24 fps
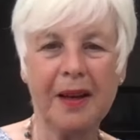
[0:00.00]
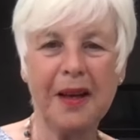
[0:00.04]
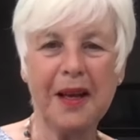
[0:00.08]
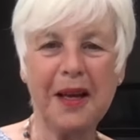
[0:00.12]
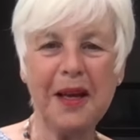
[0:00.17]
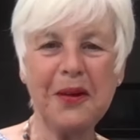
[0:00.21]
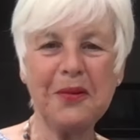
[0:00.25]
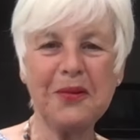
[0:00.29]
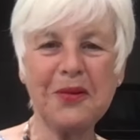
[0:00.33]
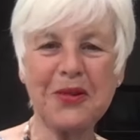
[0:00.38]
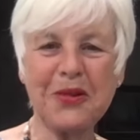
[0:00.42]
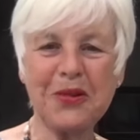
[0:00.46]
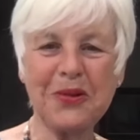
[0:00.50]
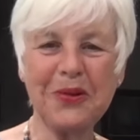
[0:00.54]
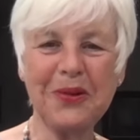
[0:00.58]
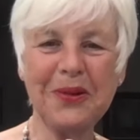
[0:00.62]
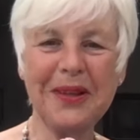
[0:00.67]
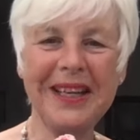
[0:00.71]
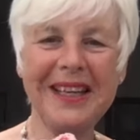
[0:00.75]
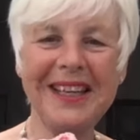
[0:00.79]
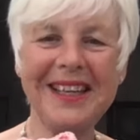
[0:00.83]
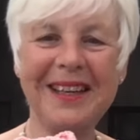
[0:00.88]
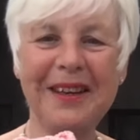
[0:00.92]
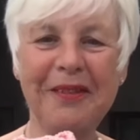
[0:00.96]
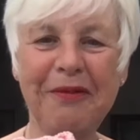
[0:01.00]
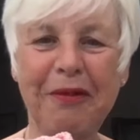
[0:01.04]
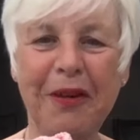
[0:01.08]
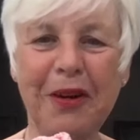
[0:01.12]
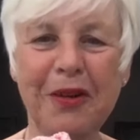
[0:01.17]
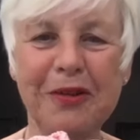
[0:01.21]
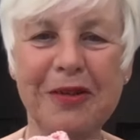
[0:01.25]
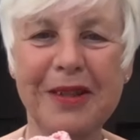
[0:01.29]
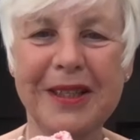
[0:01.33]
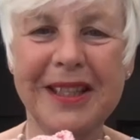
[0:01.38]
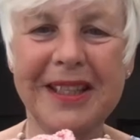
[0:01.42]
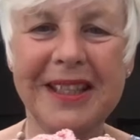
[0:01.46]
It was all neatly
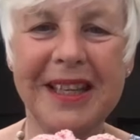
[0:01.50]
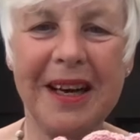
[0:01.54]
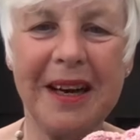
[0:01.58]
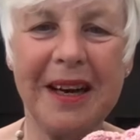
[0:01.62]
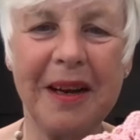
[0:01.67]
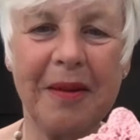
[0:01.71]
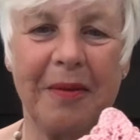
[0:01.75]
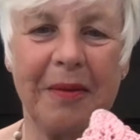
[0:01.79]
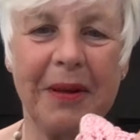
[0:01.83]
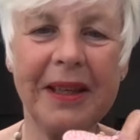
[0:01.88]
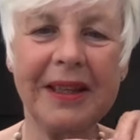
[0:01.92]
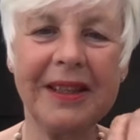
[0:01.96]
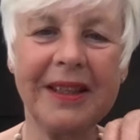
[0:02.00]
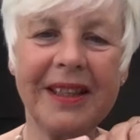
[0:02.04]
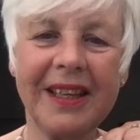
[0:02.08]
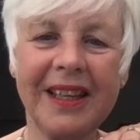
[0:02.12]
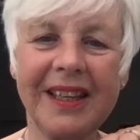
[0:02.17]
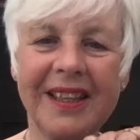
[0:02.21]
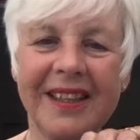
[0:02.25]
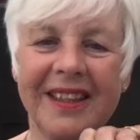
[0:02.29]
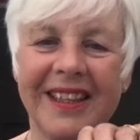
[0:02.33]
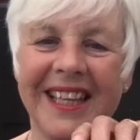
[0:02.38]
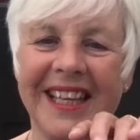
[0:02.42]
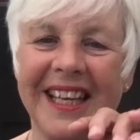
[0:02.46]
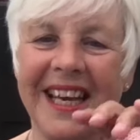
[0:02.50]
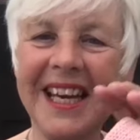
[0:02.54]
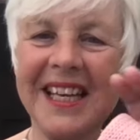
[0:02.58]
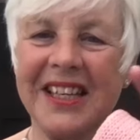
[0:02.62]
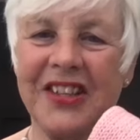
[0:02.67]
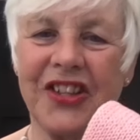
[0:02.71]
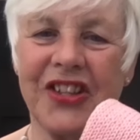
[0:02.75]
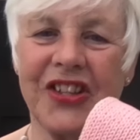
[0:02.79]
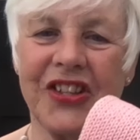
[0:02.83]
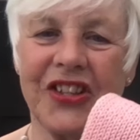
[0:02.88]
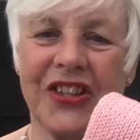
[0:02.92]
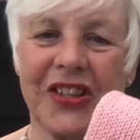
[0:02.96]
folded up, and the
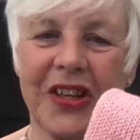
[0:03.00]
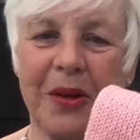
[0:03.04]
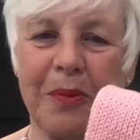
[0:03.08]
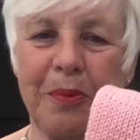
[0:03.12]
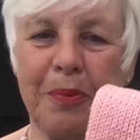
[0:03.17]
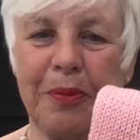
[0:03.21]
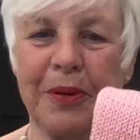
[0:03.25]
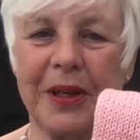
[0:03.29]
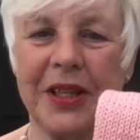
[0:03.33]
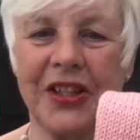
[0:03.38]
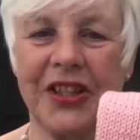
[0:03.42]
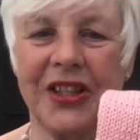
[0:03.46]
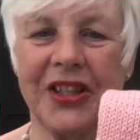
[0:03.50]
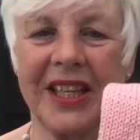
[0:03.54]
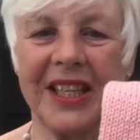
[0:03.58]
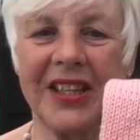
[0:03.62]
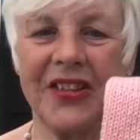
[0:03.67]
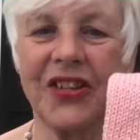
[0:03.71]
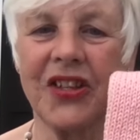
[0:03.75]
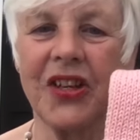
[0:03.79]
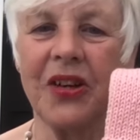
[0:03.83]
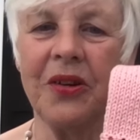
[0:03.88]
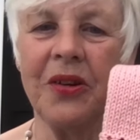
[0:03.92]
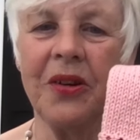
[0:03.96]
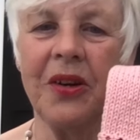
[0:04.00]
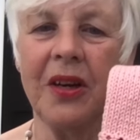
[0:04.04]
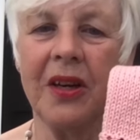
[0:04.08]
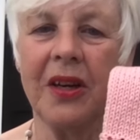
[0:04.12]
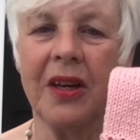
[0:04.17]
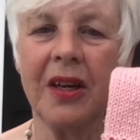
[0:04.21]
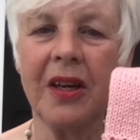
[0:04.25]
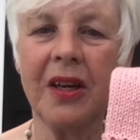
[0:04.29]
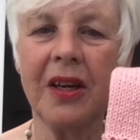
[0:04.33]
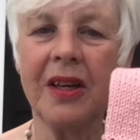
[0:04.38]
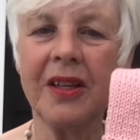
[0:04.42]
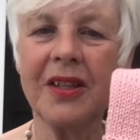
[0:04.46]
edge is so pretty,
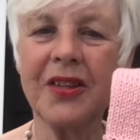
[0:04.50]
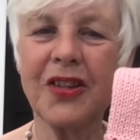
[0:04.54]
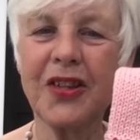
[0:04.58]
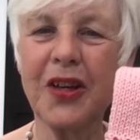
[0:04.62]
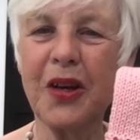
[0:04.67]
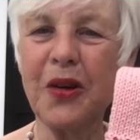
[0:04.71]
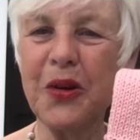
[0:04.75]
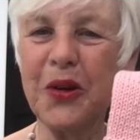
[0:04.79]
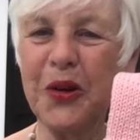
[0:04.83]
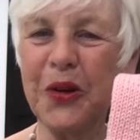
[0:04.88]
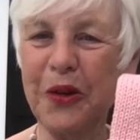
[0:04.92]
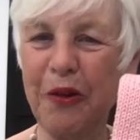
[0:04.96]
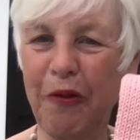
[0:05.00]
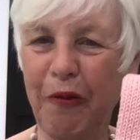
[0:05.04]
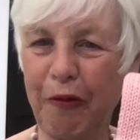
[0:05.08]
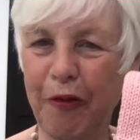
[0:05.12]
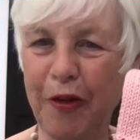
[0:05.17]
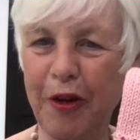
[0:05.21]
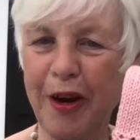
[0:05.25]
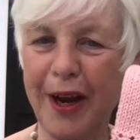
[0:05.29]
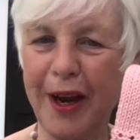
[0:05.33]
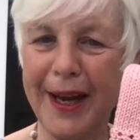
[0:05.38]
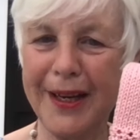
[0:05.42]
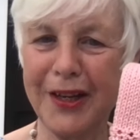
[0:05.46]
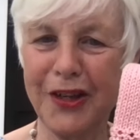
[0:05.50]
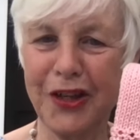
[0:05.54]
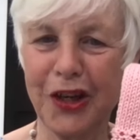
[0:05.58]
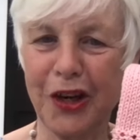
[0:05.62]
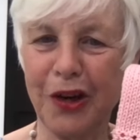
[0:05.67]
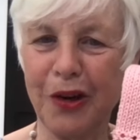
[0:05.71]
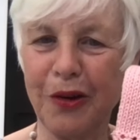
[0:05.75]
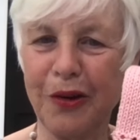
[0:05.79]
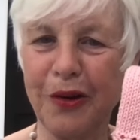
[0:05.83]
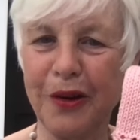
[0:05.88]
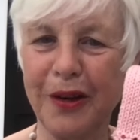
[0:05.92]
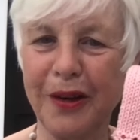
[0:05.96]
so good for a
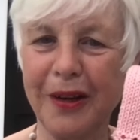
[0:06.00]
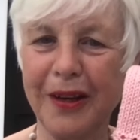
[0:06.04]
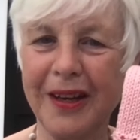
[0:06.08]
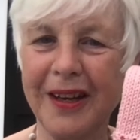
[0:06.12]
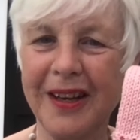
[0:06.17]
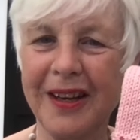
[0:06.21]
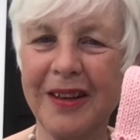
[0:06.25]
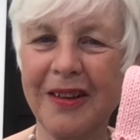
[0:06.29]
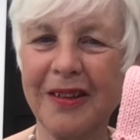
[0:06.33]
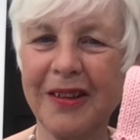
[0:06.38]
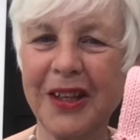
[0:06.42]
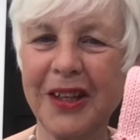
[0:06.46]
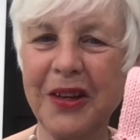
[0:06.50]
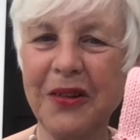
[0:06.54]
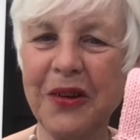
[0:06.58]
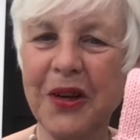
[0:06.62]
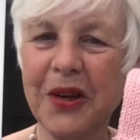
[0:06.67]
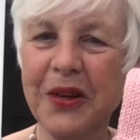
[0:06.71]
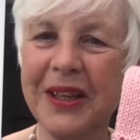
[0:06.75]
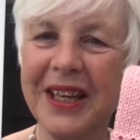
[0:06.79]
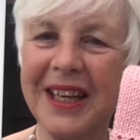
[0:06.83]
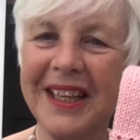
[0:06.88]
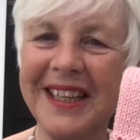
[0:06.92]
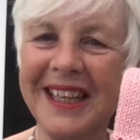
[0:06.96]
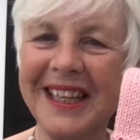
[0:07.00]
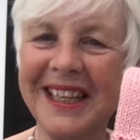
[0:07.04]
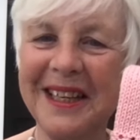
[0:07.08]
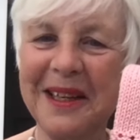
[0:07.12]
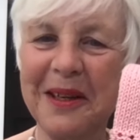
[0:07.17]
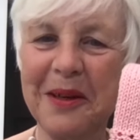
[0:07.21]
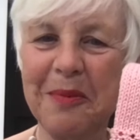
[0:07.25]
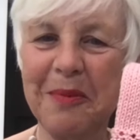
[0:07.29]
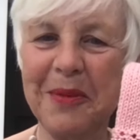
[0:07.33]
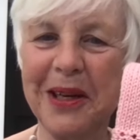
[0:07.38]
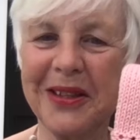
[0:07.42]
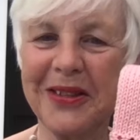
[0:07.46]
hedgehog, you know, getting in
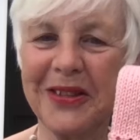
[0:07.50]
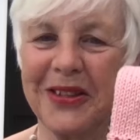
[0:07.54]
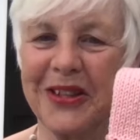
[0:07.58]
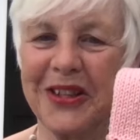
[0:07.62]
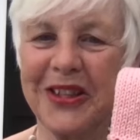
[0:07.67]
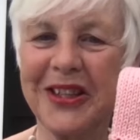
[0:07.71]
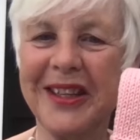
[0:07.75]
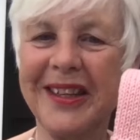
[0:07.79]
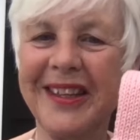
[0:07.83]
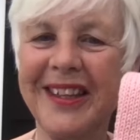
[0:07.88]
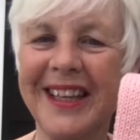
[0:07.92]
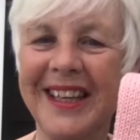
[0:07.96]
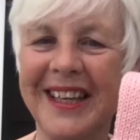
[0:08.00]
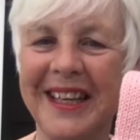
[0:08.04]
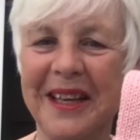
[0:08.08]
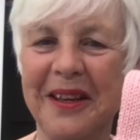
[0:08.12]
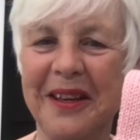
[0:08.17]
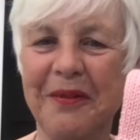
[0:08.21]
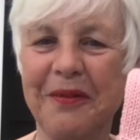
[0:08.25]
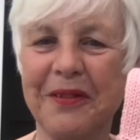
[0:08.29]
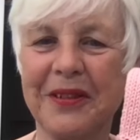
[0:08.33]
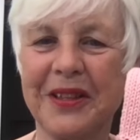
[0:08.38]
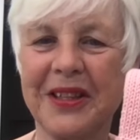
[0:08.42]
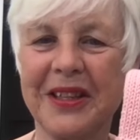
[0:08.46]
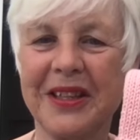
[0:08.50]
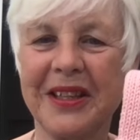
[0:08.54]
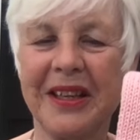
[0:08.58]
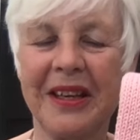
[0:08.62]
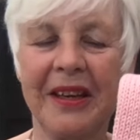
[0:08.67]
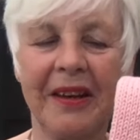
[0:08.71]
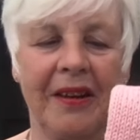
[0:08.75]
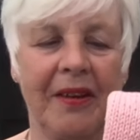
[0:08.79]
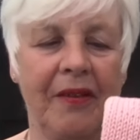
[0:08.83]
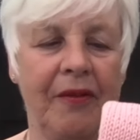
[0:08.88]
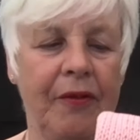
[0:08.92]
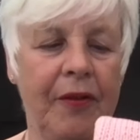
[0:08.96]
amongst the leaves.
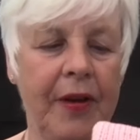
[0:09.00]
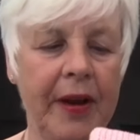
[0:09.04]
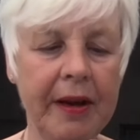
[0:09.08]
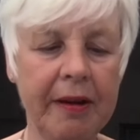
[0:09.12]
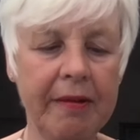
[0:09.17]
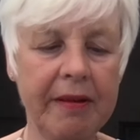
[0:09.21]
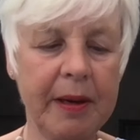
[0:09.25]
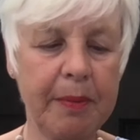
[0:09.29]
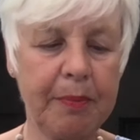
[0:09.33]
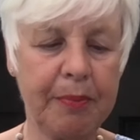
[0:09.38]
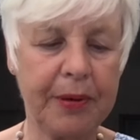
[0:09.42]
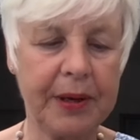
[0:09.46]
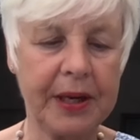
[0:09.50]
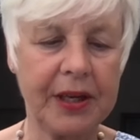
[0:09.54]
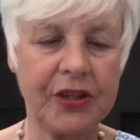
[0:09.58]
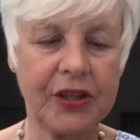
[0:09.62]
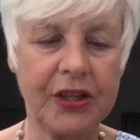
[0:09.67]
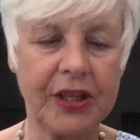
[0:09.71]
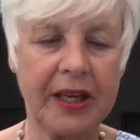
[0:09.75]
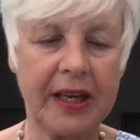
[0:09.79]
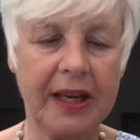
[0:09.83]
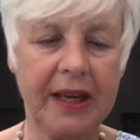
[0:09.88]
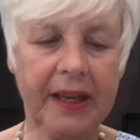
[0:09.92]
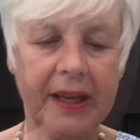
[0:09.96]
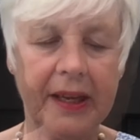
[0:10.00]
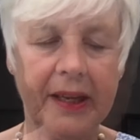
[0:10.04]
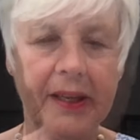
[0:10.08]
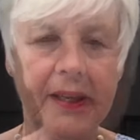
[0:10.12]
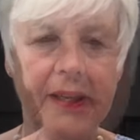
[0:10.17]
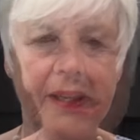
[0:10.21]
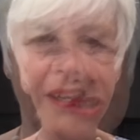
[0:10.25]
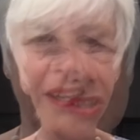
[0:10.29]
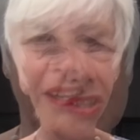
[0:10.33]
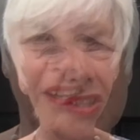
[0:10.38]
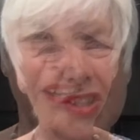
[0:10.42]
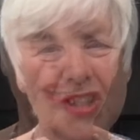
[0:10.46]
Very pretty,
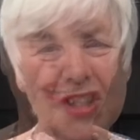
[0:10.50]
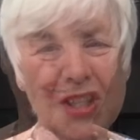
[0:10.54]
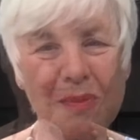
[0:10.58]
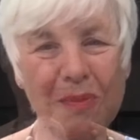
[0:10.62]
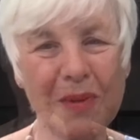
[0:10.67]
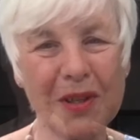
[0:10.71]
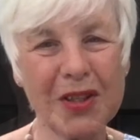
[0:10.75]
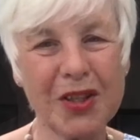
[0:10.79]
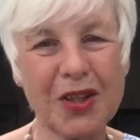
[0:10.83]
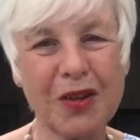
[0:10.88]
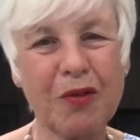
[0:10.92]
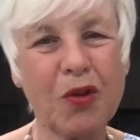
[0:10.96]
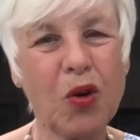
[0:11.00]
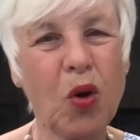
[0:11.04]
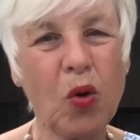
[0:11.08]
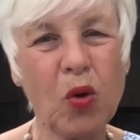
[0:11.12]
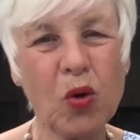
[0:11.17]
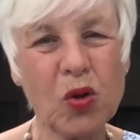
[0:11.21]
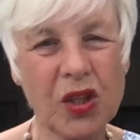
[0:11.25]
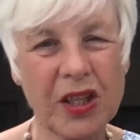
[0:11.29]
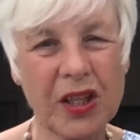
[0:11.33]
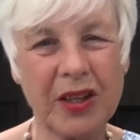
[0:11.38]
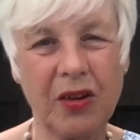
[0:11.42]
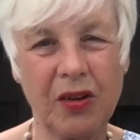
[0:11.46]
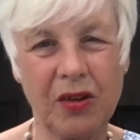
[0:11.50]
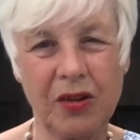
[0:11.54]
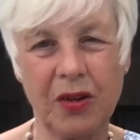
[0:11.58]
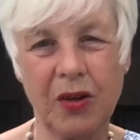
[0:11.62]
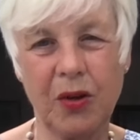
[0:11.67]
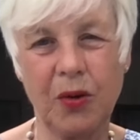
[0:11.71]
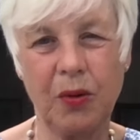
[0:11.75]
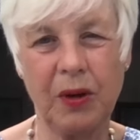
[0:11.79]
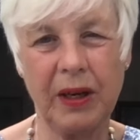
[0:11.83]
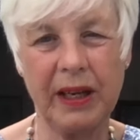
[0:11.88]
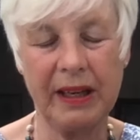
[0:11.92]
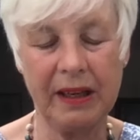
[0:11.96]
because she must have caught it on a
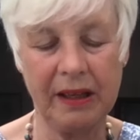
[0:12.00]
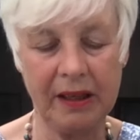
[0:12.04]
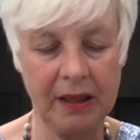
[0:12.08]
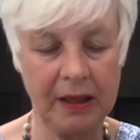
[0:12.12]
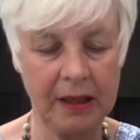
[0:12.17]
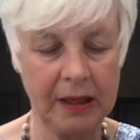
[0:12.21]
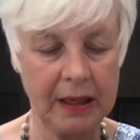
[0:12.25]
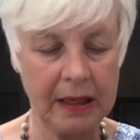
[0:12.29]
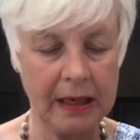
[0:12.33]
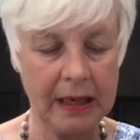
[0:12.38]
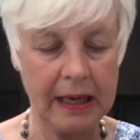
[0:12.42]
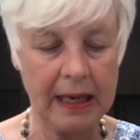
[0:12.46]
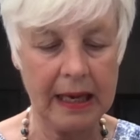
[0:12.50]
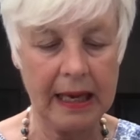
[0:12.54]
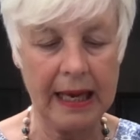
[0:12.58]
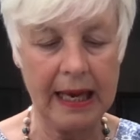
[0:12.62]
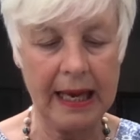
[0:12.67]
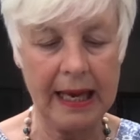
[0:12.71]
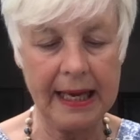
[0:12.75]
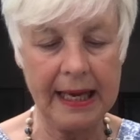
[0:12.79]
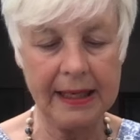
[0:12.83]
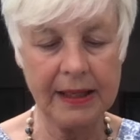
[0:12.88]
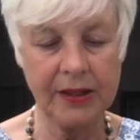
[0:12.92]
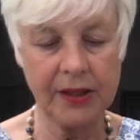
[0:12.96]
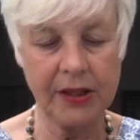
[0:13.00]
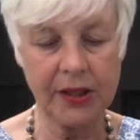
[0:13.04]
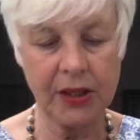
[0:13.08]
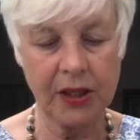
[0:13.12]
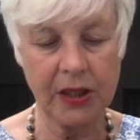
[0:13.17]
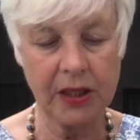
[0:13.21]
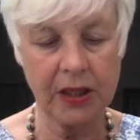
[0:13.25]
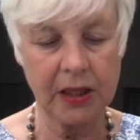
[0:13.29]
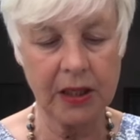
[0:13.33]
quill and